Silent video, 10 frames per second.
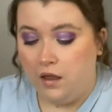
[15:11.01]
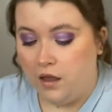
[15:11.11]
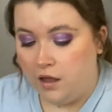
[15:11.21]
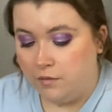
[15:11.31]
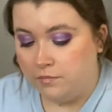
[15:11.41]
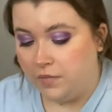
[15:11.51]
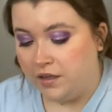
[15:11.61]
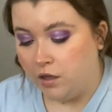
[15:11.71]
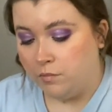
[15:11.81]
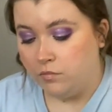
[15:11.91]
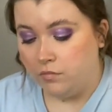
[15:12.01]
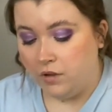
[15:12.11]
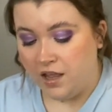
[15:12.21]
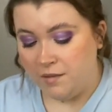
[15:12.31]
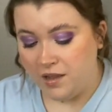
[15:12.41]
And
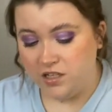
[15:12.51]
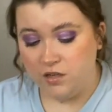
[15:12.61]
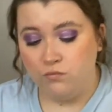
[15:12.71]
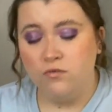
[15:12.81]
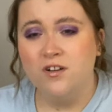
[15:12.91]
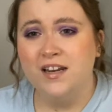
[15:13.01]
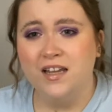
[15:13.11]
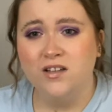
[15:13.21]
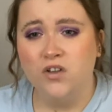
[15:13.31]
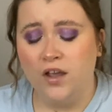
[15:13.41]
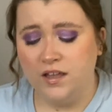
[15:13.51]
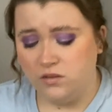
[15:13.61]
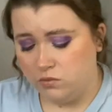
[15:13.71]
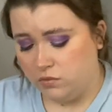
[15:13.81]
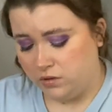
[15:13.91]
I am actually really
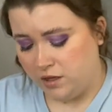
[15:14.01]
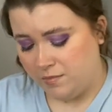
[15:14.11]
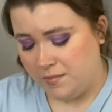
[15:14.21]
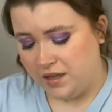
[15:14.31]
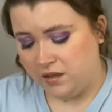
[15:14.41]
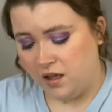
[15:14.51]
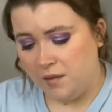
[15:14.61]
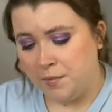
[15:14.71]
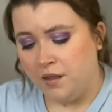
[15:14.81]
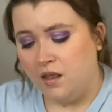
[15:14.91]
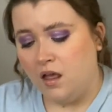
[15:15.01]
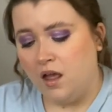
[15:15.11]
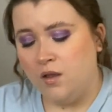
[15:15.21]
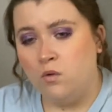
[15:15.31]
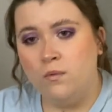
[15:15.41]
excited to organise my makeup.
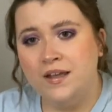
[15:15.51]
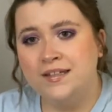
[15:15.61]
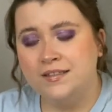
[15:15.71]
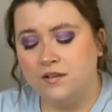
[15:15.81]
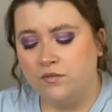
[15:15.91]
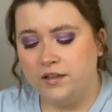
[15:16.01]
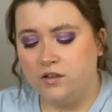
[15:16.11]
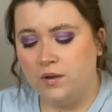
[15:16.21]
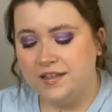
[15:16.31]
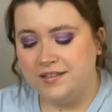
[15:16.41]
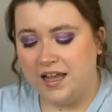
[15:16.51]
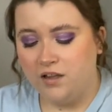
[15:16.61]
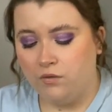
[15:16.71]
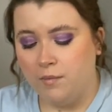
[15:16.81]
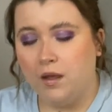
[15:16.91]
I always find it quite
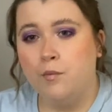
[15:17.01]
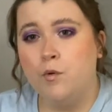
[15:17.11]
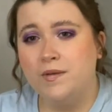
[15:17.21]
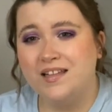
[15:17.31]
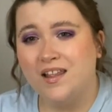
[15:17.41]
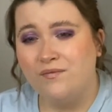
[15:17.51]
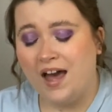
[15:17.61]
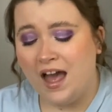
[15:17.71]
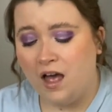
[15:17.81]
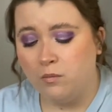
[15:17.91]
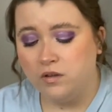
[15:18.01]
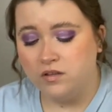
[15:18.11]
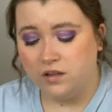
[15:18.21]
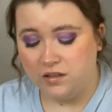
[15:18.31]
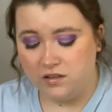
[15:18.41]
satisfying, but I will be sat there for
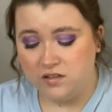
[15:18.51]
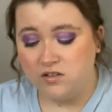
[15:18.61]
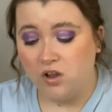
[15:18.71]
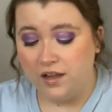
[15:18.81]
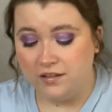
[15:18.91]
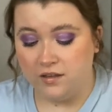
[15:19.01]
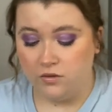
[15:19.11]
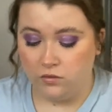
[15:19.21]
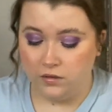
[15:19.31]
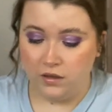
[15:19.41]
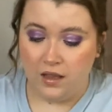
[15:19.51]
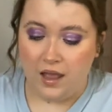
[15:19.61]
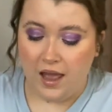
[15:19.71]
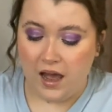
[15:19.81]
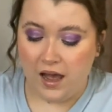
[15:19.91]
hours like deciding on
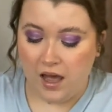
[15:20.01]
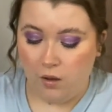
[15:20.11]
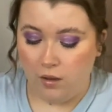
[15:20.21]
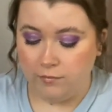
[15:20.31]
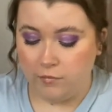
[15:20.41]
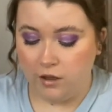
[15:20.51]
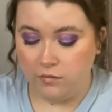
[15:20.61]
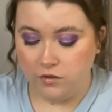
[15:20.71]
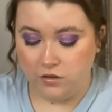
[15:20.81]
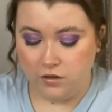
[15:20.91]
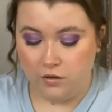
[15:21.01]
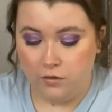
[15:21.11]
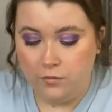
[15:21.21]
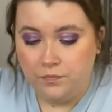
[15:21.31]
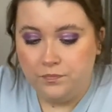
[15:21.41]
how I'm
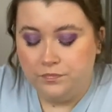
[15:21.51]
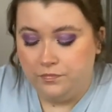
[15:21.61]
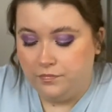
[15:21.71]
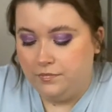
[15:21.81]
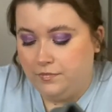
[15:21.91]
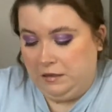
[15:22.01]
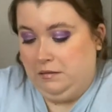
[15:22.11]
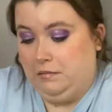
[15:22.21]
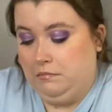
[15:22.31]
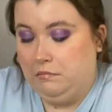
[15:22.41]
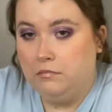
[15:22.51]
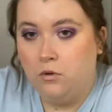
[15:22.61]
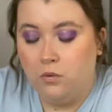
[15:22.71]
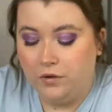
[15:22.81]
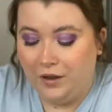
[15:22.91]
going
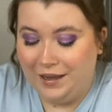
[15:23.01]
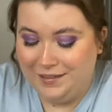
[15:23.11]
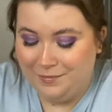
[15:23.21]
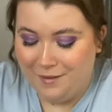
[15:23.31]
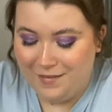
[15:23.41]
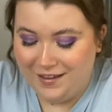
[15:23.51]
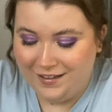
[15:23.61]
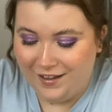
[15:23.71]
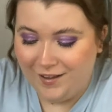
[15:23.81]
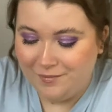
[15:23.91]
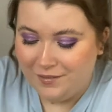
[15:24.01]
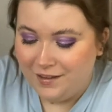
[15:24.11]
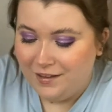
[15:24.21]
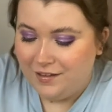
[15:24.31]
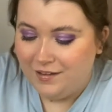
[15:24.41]
to organise my
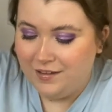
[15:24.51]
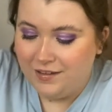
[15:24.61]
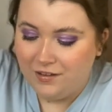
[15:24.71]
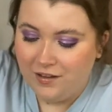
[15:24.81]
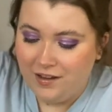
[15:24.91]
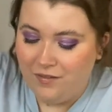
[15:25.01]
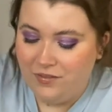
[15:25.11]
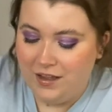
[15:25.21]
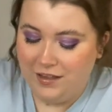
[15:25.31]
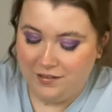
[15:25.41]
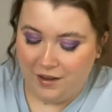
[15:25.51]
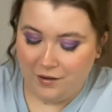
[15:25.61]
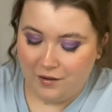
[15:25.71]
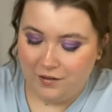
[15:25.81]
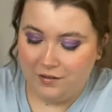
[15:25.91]
makeup, because it's kind of that thing. It's
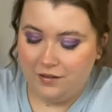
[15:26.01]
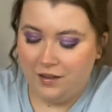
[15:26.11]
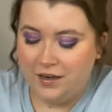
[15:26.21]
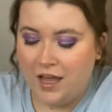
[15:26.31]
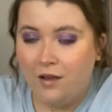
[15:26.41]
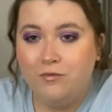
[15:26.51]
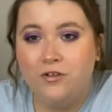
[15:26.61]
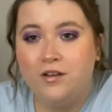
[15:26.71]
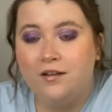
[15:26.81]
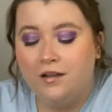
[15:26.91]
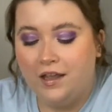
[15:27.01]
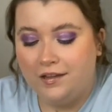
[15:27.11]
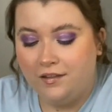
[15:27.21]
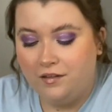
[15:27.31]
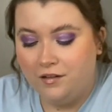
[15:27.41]
like, now I'm doing
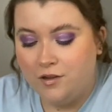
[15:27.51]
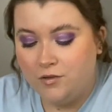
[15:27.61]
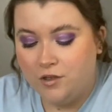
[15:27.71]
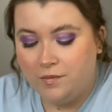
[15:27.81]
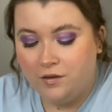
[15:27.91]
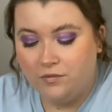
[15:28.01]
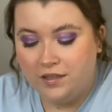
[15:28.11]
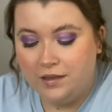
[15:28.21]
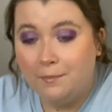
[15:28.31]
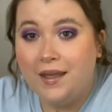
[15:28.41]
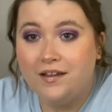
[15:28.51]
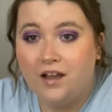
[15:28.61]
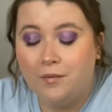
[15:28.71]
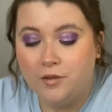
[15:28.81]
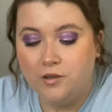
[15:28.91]
like YouTube and obviously
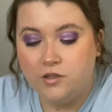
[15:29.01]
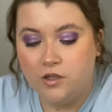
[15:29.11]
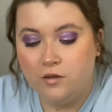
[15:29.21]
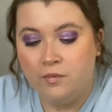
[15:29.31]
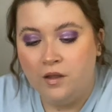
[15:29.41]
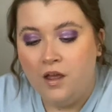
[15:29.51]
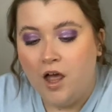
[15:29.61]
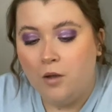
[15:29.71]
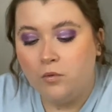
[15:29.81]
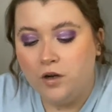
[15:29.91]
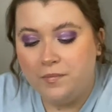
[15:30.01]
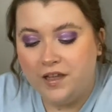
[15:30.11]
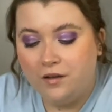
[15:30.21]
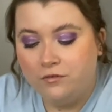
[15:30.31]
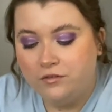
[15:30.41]
makeup YouTube, I want to be
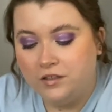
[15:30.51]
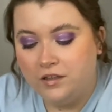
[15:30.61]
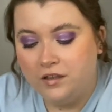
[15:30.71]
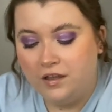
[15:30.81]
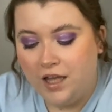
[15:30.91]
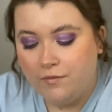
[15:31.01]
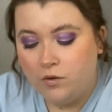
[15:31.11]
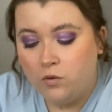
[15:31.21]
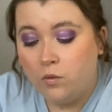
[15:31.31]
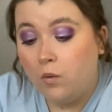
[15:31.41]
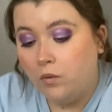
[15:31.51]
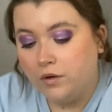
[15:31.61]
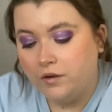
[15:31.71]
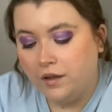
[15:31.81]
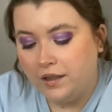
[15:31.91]
able to have it all
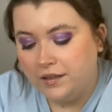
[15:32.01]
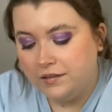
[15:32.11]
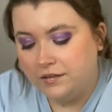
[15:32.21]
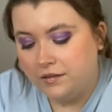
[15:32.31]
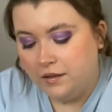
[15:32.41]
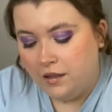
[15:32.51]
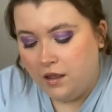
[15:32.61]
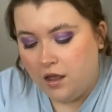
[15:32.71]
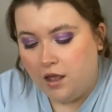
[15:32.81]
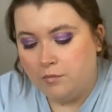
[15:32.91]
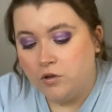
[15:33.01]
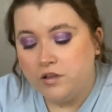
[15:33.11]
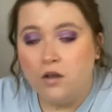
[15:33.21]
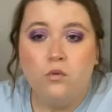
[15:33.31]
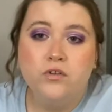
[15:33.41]
organised, because
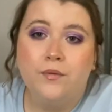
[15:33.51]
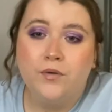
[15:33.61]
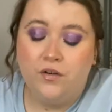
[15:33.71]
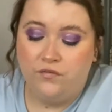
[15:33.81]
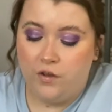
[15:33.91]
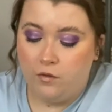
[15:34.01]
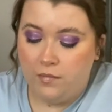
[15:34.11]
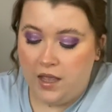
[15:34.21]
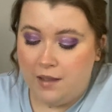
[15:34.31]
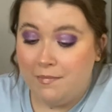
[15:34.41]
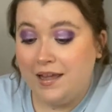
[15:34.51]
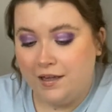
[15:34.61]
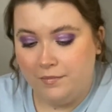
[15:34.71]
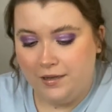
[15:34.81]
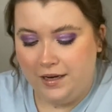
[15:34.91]
I also want to film a
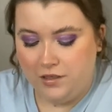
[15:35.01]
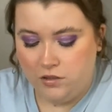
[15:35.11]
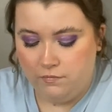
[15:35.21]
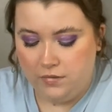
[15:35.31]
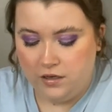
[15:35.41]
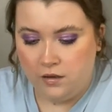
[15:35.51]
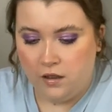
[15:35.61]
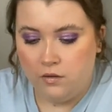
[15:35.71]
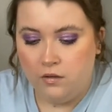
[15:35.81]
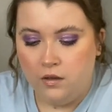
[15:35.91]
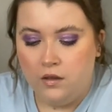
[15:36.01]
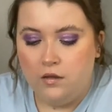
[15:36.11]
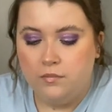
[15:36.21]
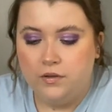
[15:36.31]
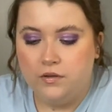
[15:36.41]
makeup collection video,
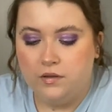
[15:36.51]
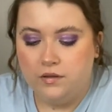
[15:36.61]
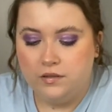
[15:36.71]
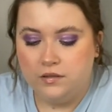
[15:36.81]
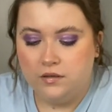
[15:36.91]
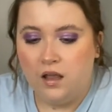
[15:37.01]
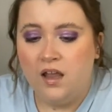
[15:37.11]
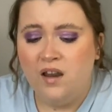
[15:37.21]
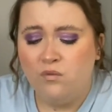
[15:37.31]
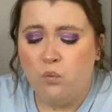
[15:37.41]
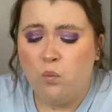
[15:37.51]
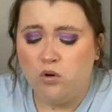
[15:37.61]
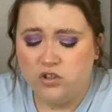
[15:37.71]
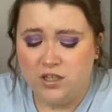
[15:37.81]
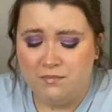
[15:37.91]
because I love
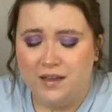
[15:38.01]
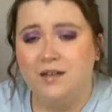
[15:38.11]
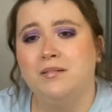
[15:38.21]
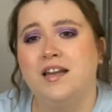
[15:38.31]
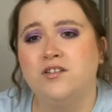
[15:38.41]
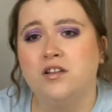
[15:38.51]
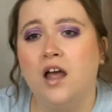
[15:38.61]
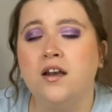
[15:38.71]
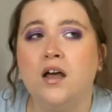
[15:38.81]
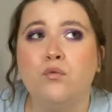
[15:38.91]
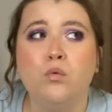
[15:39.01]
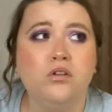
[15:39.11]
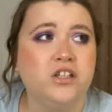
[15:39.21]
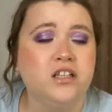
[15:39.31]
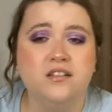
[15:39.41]
watching makeup collections. I love
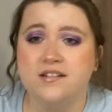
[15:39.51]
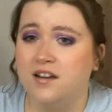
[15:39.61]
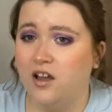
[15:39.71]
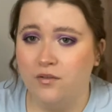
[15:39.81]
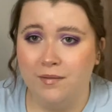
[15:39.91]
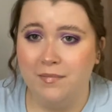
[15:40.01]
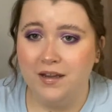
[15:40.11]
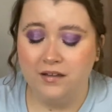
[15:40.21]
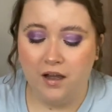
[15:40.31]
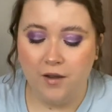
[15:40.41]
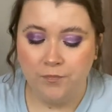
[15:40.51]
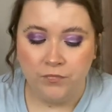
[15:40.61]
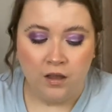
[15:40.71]
watching decluttering makeup.